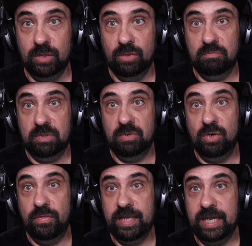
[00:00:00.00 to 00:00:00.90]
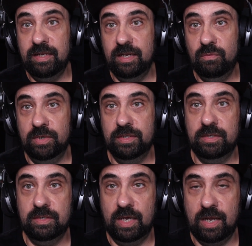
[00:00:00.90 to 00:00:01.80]
The other thing I did
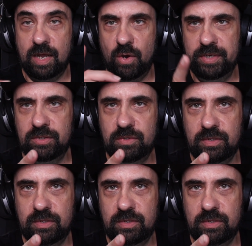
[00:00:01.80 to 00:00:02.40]
was I went.